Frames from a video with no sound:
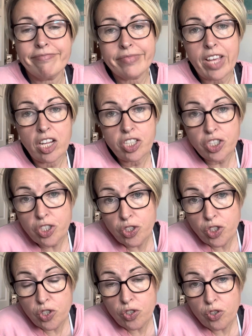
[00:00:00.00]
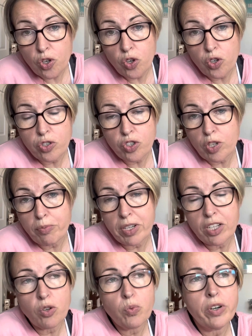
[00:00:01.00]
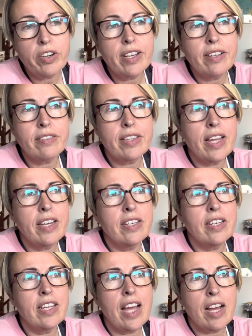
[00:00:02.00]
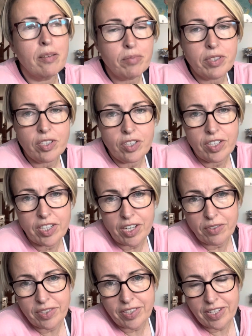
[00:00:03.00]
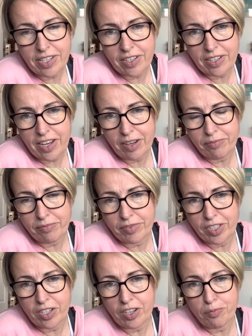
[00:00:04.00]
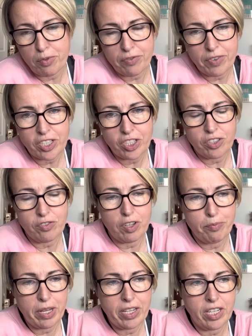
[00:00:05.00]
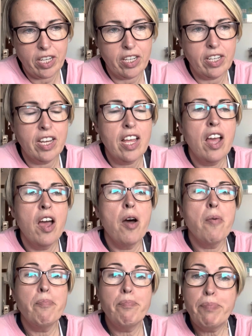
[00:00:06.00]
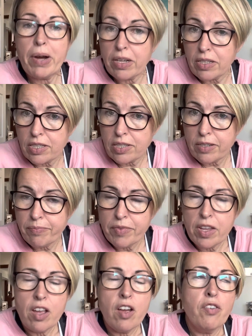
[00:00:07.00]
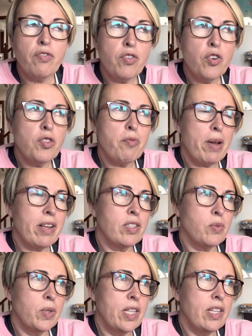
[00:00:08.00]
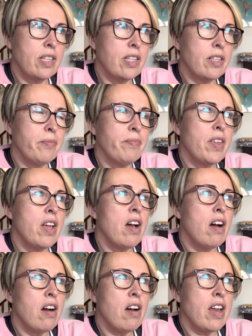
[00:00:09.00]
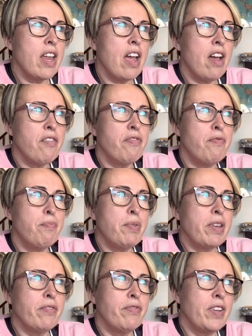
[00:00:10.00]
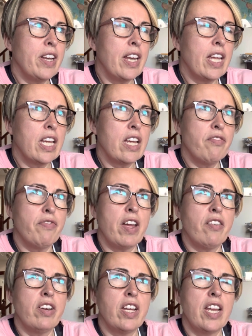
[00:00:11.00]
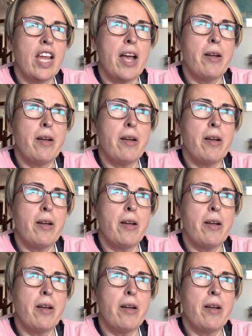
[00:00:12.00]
unusual or troubling or worrying, then absolutely go and seek professional opinion. But for the past week, I have been feeling very